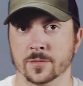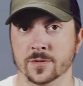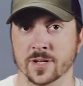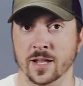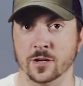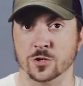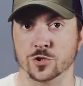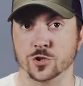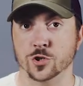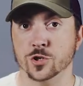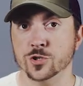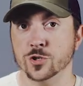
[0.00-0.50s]

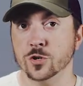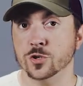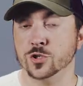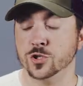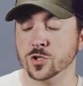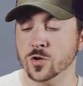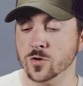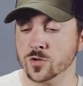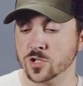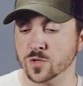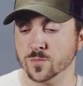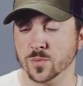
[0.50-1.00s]
Now, should you
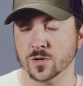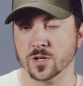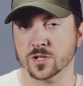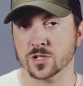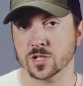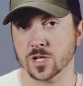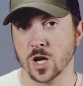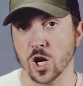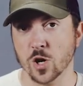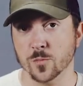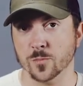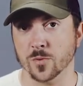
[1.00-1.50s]
choose to put a
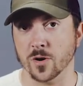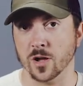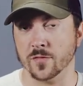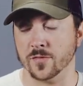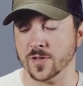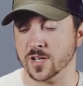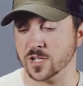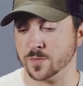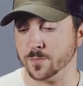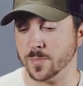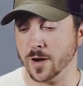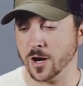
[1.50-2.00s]
scope on
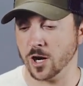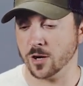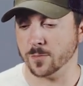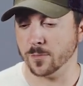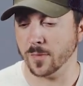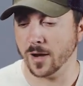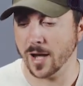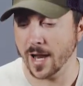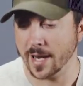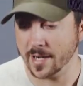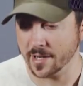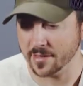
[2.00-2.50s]
this, bear in
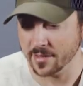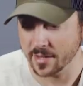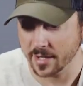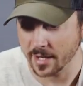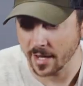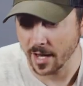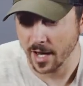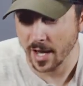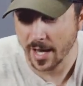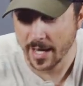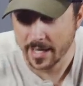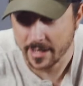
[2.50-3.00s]
mind the
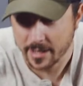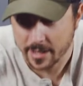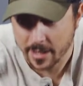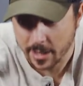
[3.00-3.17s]
height